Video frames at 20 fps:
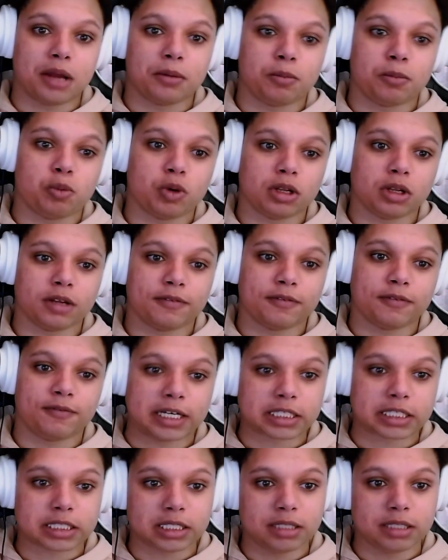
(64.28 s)
will
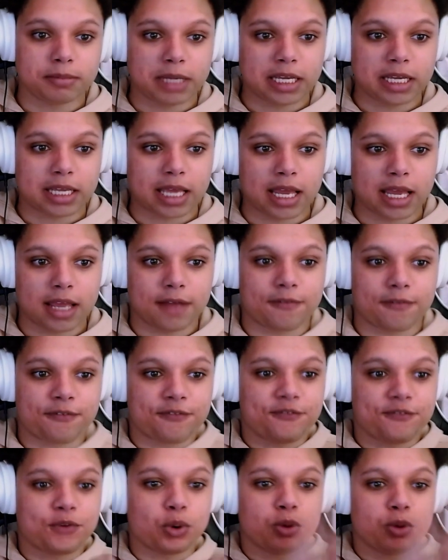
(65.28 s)
eventually make a
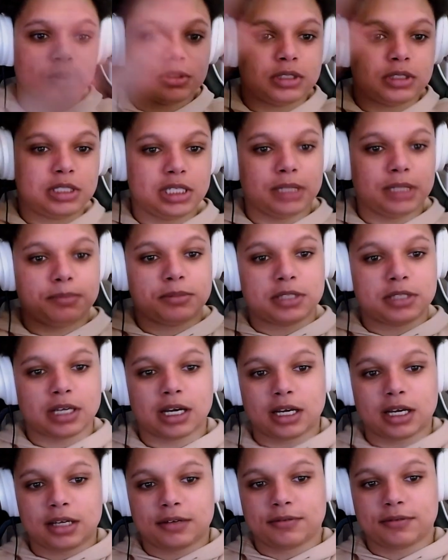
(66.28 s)
full deep
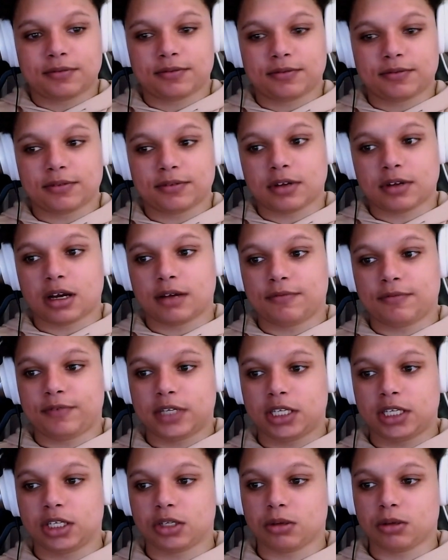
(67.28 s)
dive
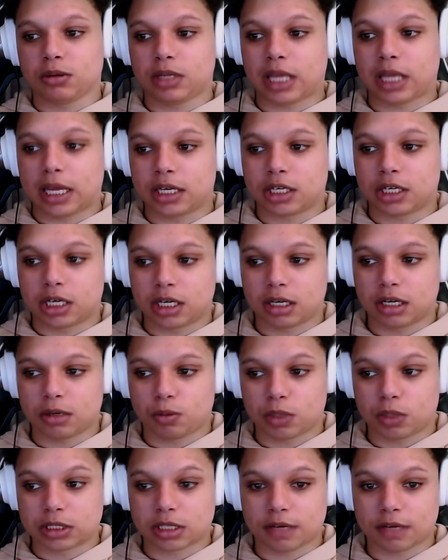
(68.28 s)
video later
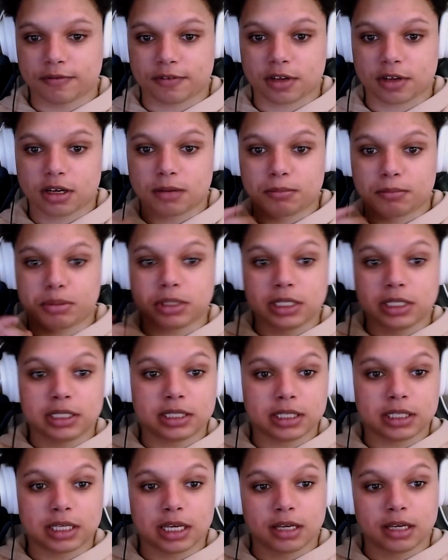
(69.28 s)
once I've completed the
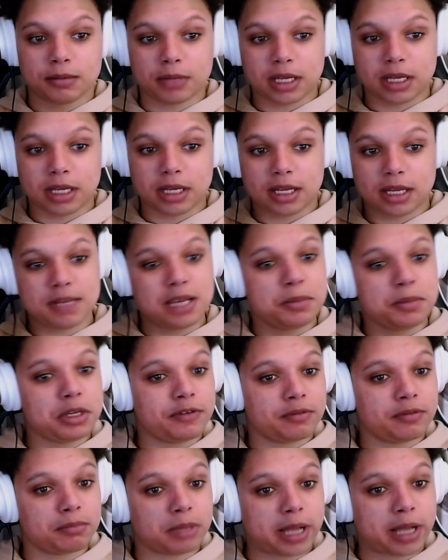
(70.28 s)
game and maybe
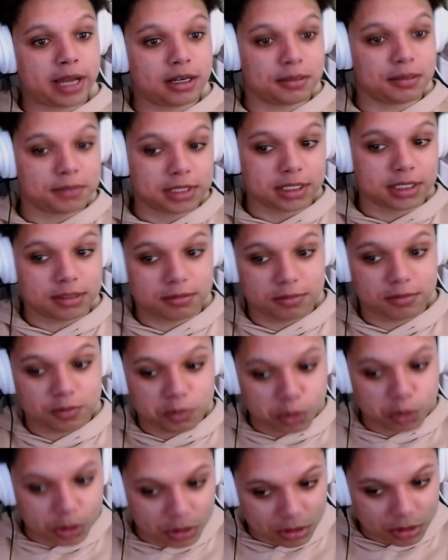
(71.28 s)
even platinumed it.
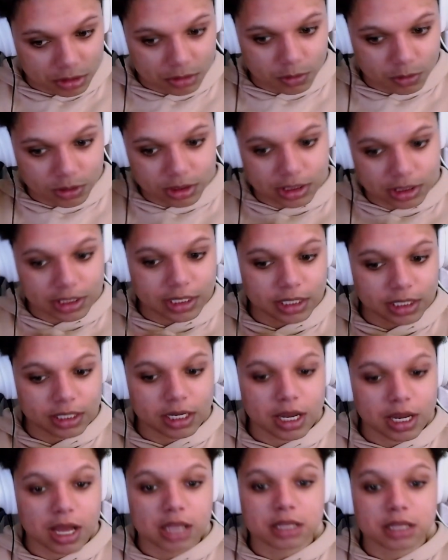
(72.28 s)
We'll see,
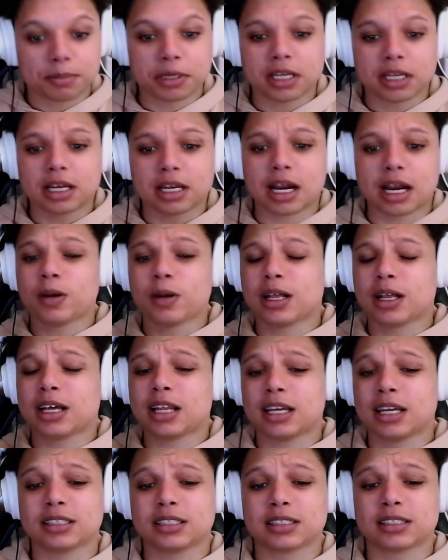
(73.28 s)
depending on how well I
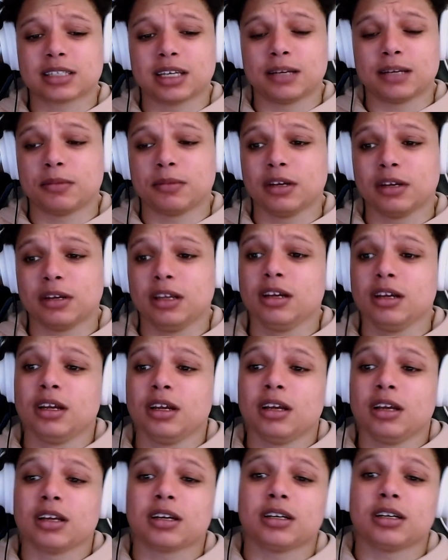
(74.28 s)
like this game.
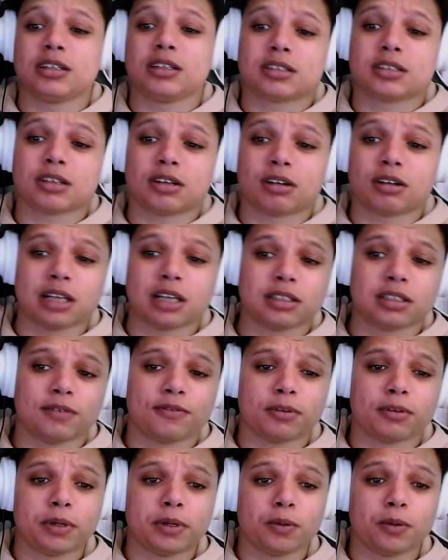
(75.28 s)
Because Horizon
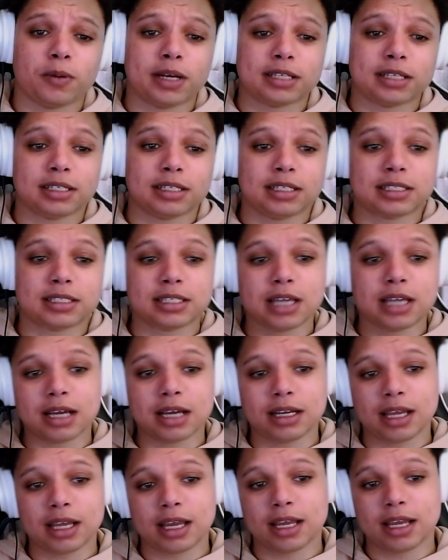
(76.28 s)
Forbidden West, it's not
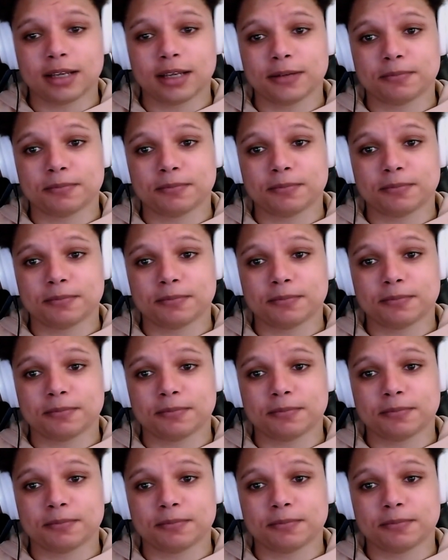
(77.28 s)
I